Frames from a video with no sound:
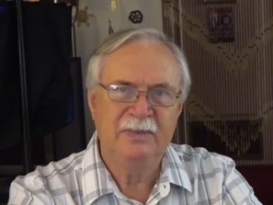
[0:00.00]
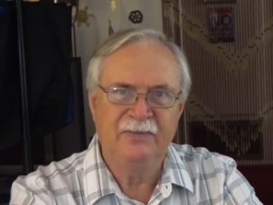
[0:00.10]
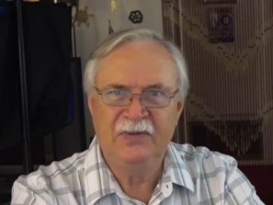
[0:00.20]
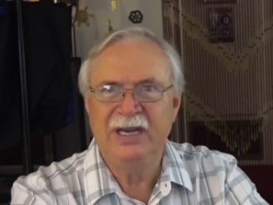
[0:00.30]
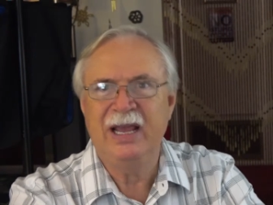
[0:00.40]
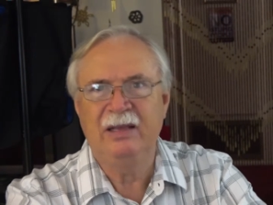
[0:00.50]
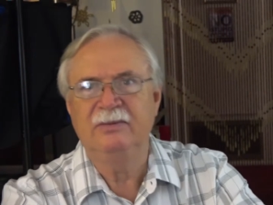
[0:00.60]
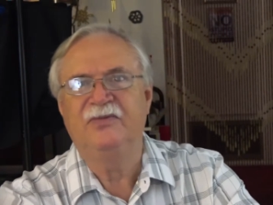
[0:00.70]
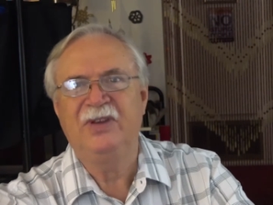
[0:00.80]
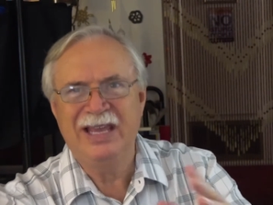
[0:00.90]
Fine,
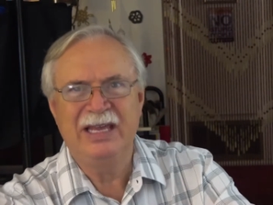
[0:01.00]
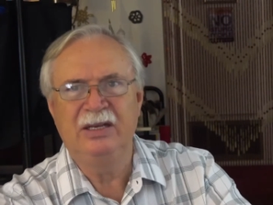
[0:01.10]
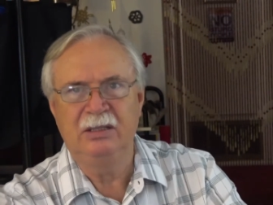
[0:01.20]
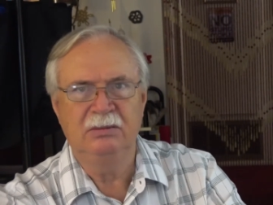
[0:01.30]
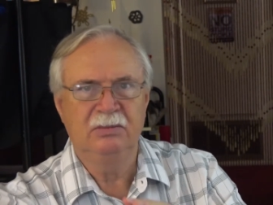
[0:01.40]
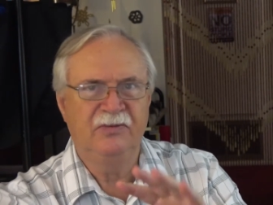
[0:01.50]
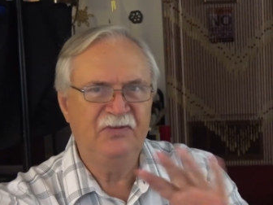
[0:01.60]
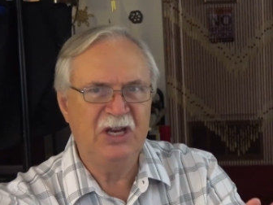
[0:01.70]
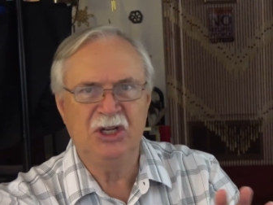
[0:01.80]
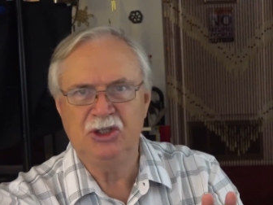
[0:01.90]
end,
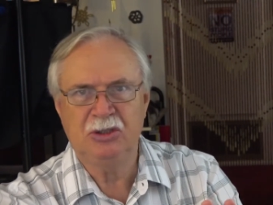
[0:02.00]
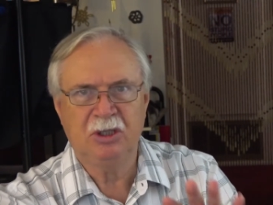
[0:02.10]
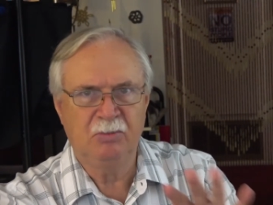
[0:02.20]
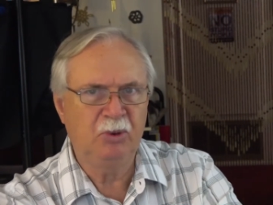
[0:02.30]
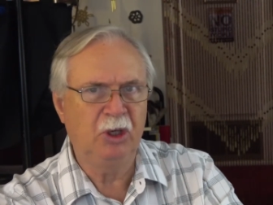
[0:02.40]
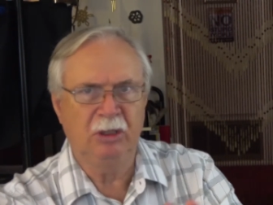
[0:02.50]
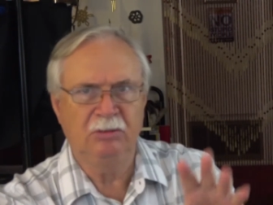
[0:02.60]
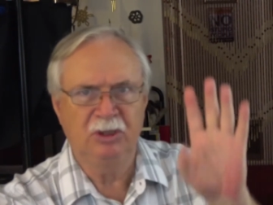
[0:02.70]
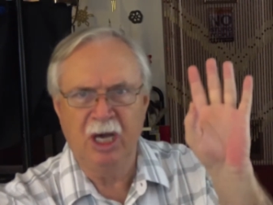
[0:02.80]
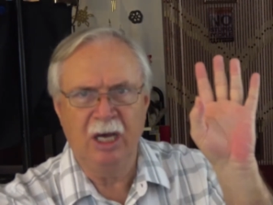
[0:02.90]
finish, kaput,
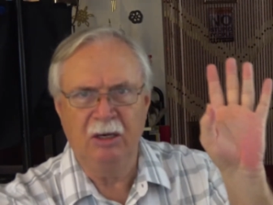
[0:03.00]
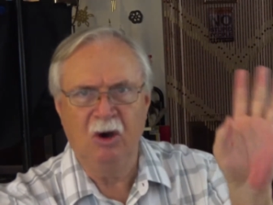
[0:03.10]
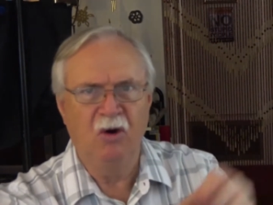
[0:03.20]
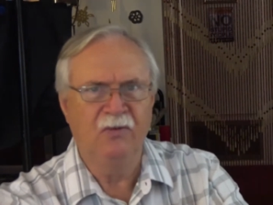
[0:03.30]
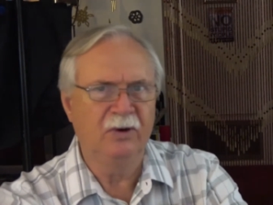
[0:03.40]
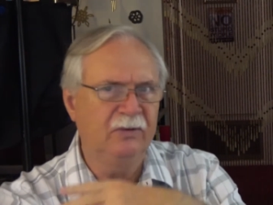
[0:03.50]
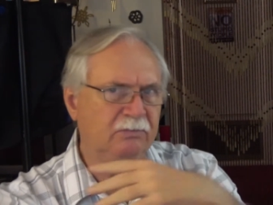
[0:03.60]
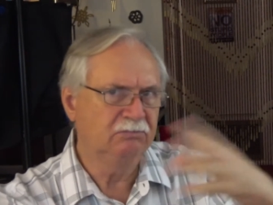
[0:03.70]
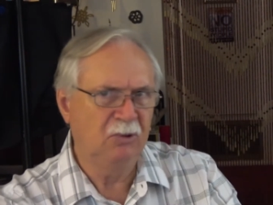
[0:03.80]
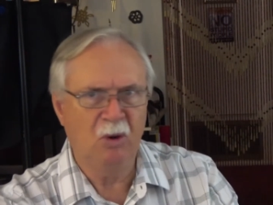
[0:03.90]
done, over,
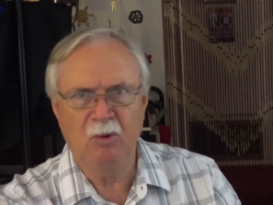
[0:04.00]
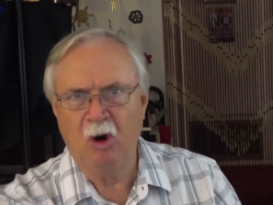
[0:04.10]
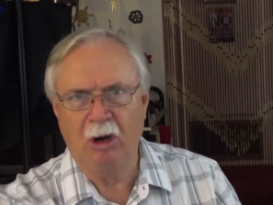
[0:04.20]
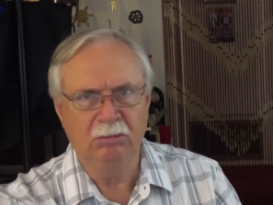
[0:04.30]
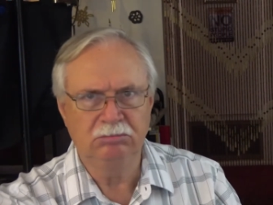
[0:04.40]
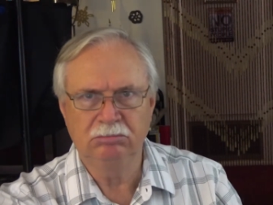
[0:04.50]
no more.